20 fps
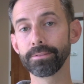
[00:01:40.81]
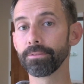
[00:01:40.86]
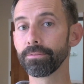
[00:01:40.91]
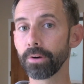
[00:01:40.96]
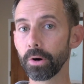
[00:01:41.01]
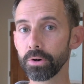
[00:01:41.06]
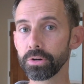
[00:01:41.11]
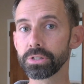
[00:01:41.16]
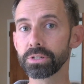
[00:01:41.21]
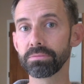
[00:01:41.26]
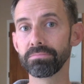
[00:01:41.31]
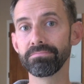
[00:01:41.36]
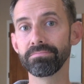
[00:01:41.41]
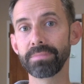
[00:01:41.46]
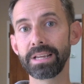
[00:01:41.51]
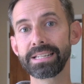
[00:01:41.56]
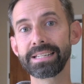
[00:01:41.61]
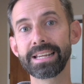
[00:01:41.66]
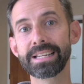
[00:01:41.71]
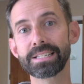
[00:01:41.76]
First,
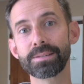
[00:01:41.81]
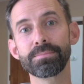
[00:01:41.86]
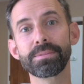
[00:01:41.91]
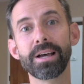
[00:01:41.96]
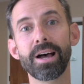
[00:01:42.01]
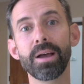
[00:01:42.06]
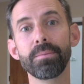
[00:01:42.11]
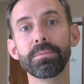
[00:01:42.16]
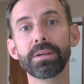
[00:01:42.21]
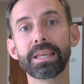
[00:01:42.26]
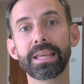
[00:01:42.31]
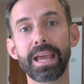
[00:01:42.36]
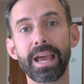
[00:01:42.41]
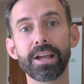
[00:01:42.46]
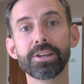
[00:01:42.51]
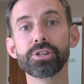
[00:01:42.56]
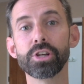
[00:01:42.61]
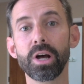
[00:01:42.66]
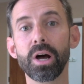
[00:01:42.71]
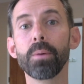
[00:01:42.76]
they take some time to
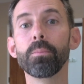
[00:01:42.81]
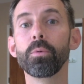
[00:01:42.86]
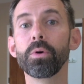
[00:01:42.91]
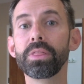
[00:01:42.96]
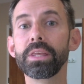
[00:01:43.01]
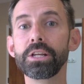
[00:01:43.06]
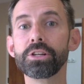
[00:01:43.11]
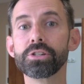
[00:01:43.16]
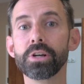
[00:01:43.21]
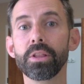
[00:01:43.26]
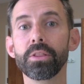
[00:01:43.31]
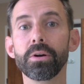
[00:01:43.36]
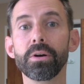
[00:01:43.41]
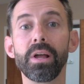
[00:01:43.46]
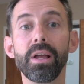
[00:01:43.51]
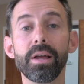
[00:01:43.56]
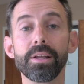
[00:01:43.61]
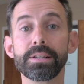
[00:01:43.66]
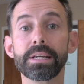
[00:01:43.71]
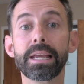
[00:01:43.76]
catch up with each other,
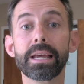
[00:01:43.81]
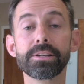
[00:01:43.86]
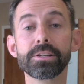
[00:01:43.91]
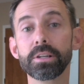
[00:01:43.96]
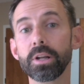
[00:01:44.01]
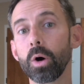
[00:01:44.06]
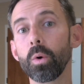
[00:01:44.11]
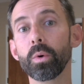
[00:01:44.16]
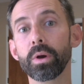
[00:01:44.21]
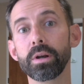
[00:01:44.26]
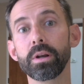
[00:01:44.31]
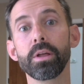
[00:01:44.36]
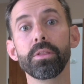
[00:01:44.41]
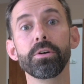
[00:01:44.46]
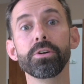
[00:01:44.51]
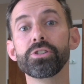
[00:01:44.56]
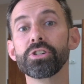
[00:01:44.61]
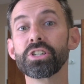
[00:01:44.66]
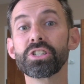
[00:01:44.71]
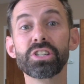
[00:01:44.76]
to get to know one
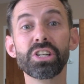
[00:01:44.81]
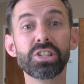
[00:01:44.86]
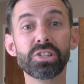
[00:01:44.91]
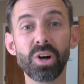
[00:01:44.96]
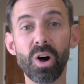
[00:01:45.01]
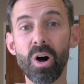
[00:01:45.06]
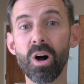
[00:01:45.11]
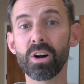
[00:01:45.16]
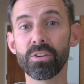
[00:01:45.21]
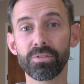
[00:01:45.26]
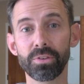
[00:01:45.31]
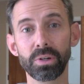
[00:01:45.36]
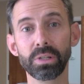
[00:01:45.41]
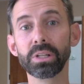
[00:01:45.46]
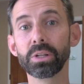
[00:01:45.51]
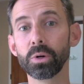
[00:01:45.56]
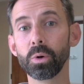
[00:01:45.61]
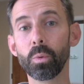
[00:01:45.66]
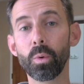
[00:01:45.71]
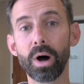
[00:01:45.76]
another, just to talk for a
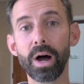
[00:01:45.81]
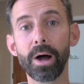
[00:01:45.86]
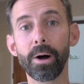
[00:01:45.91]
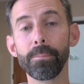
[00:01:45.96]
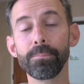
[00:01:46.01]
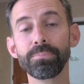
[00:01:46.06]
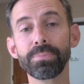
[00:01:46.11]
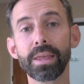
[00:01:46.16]
little while.